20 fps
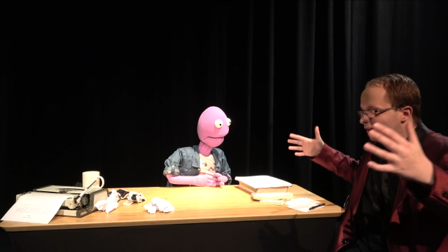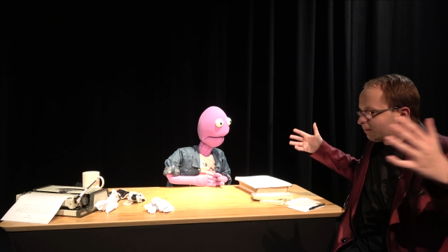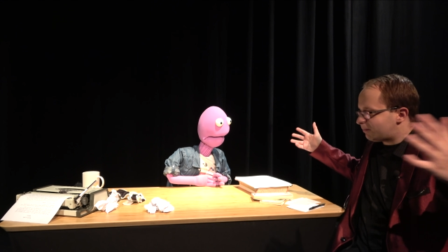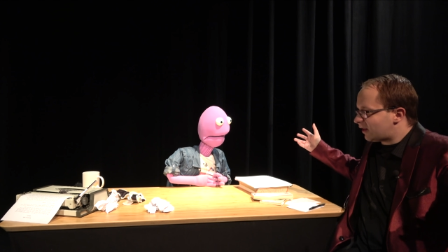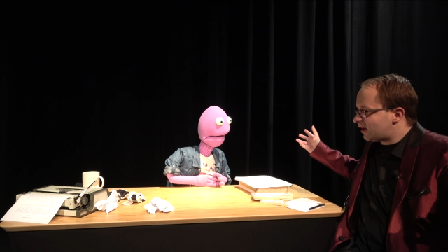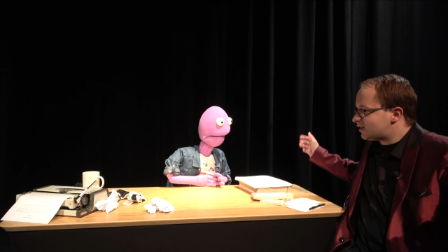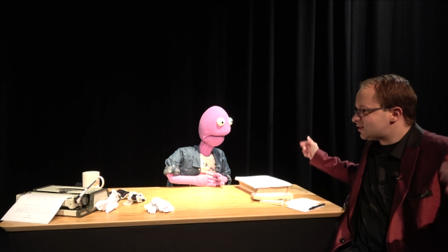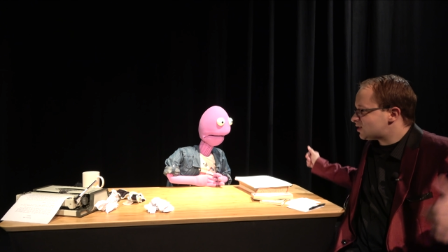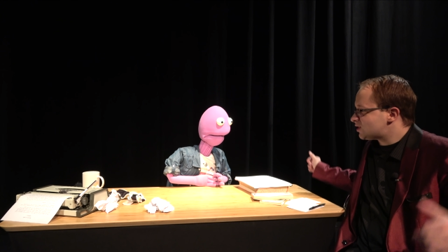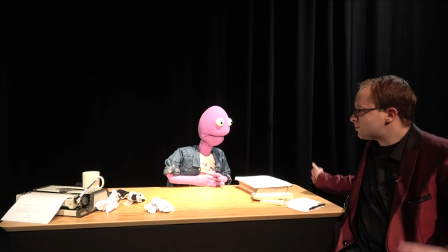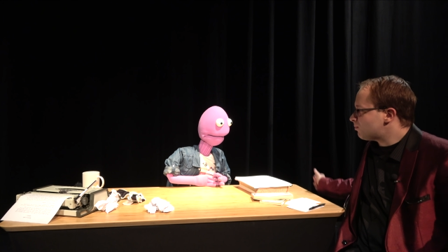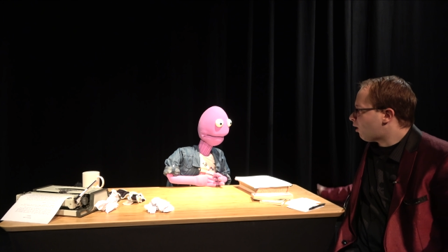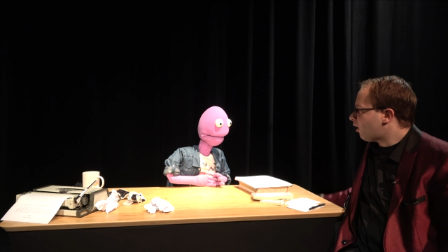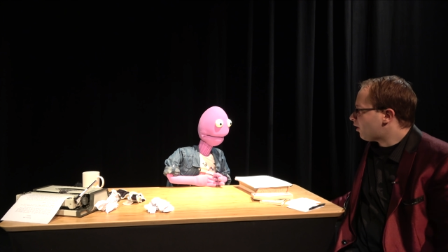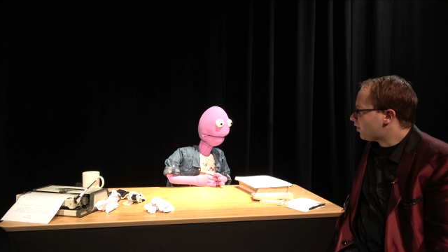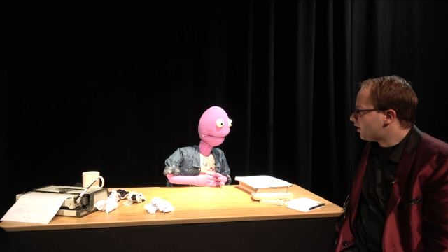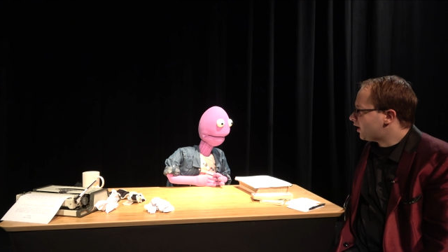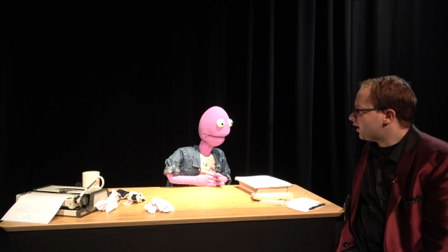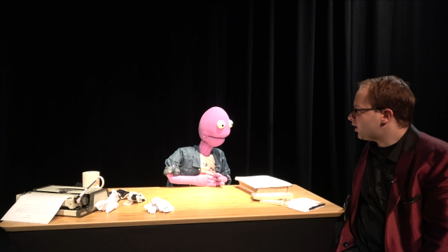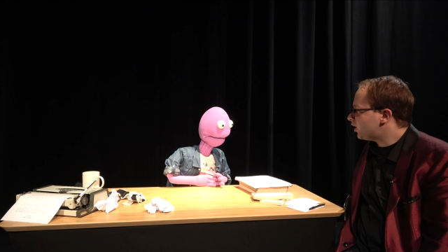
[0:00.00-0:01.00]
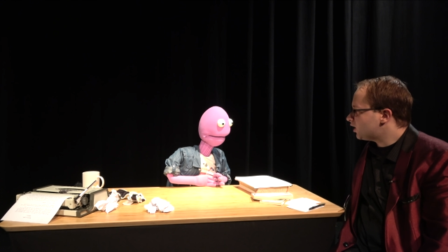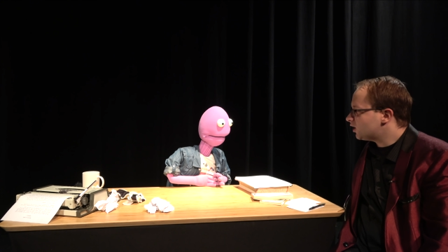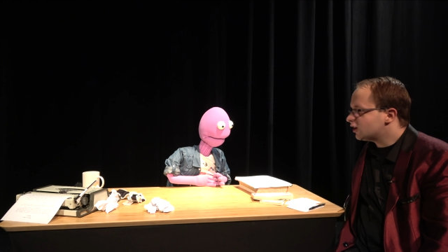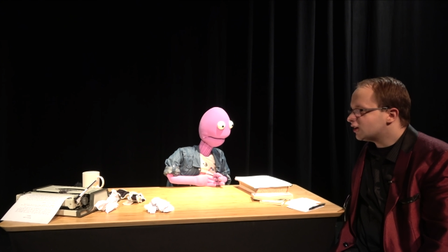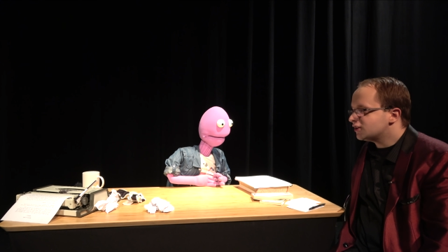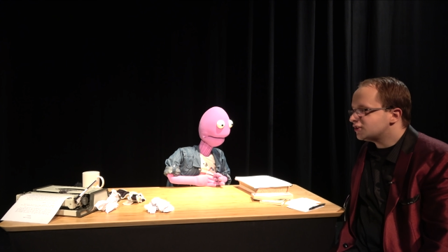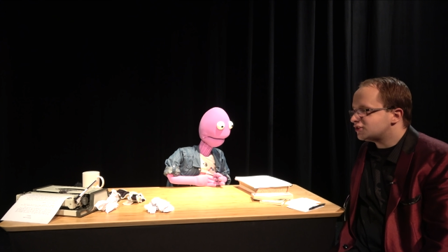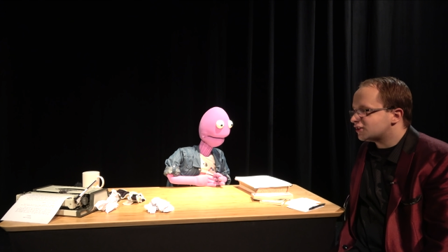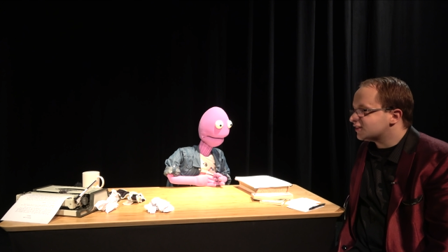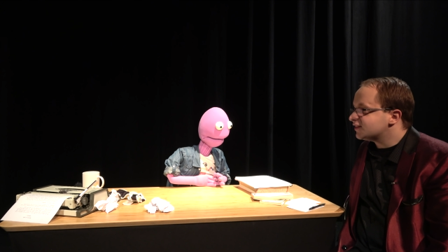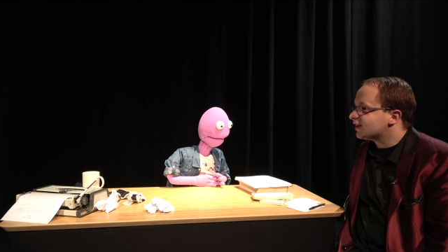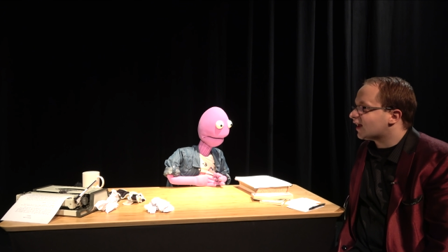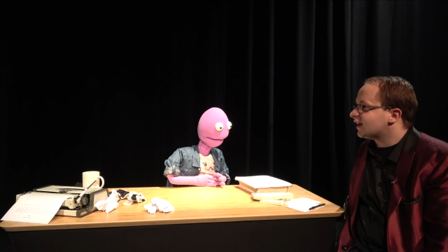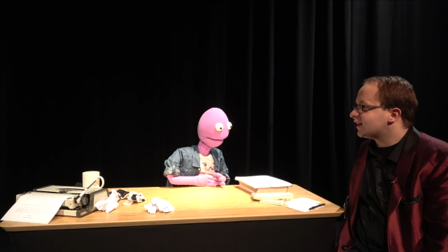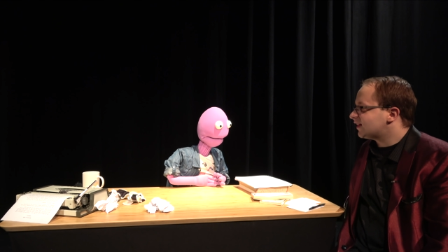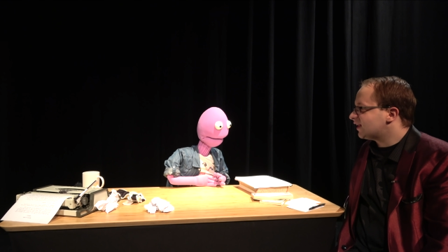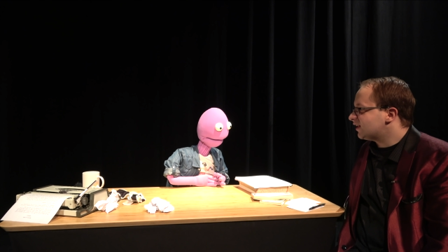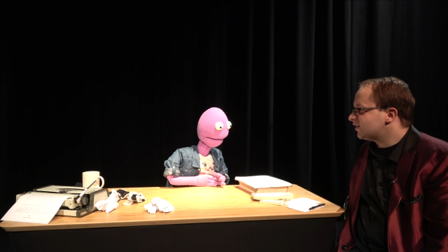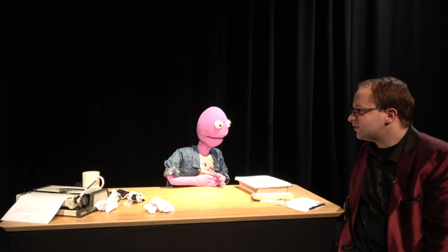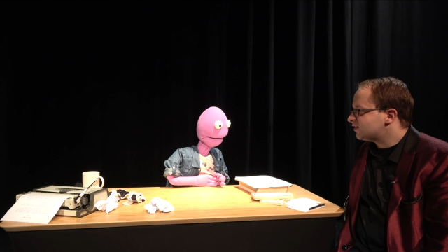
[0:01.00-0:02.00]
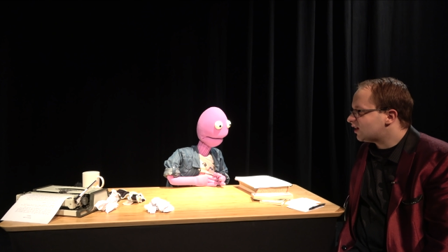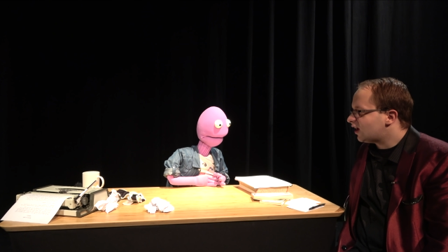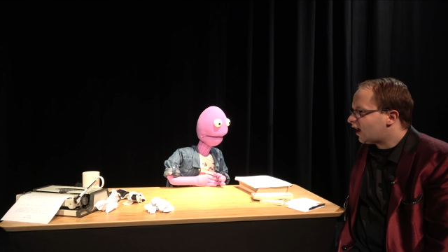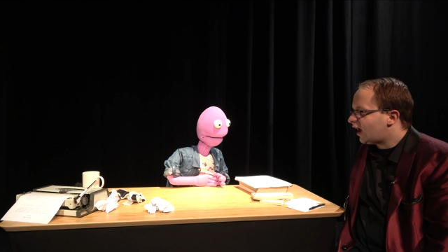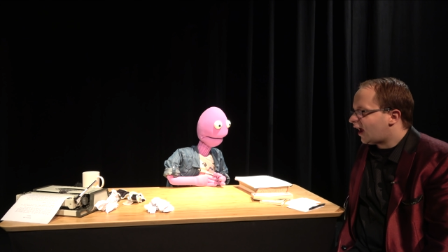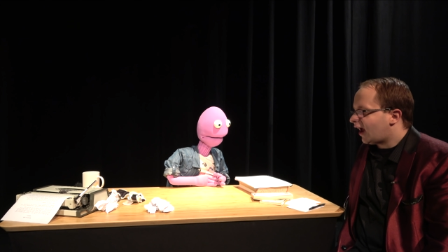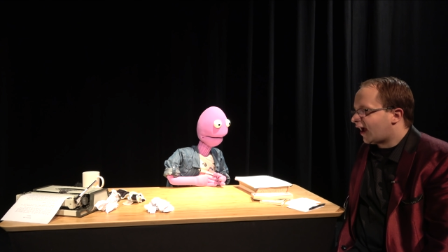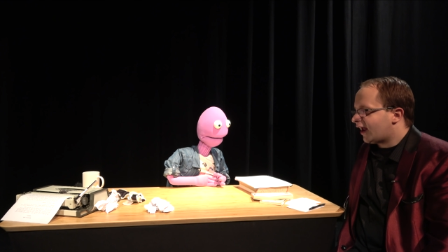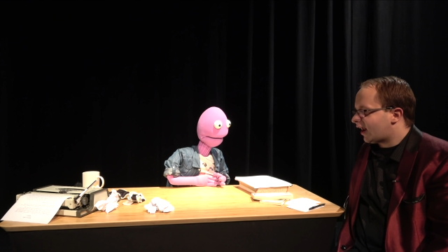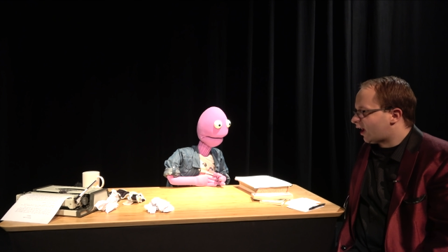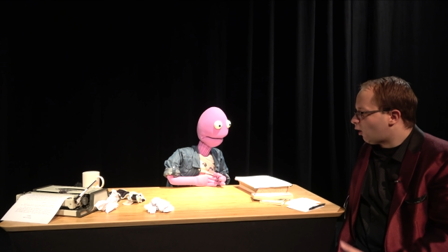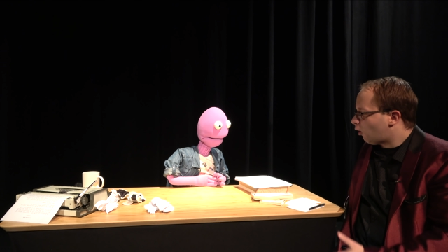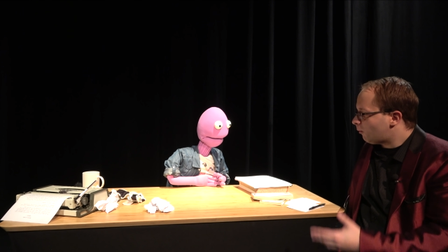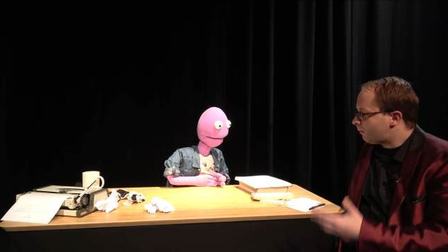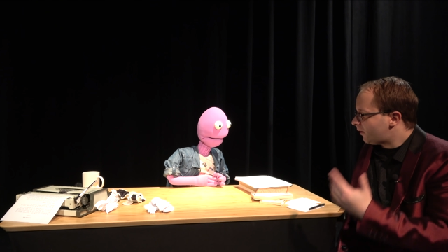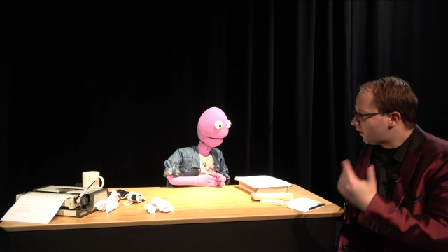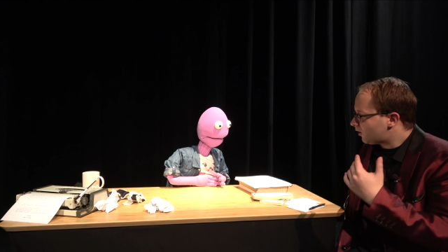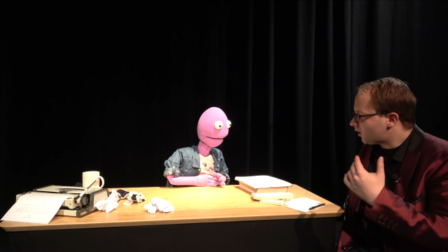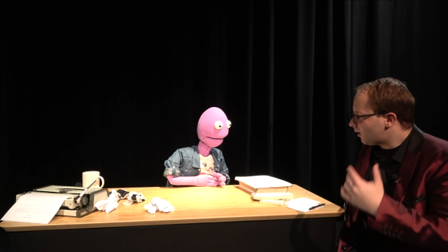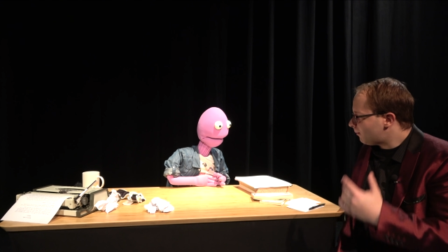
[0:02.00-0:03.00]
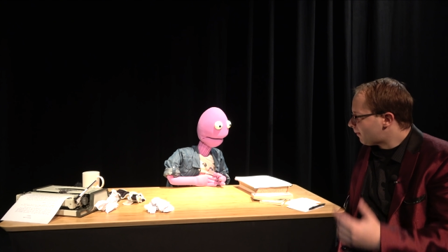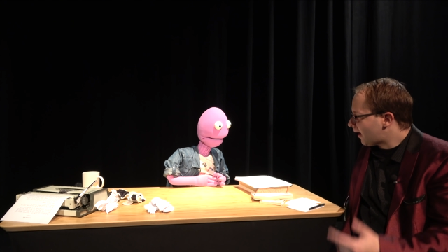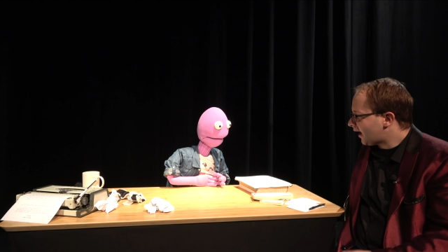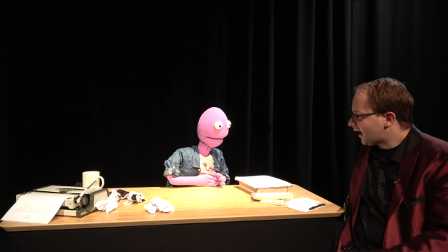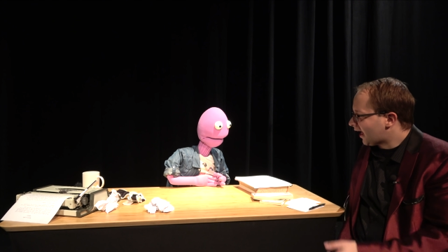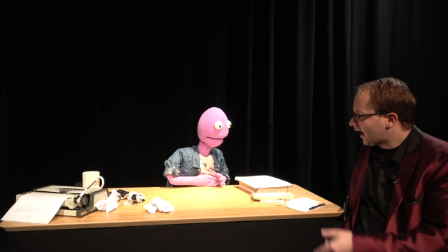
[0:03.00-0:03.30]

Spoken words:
Plays a small theater just like this, and I hope he'll come back.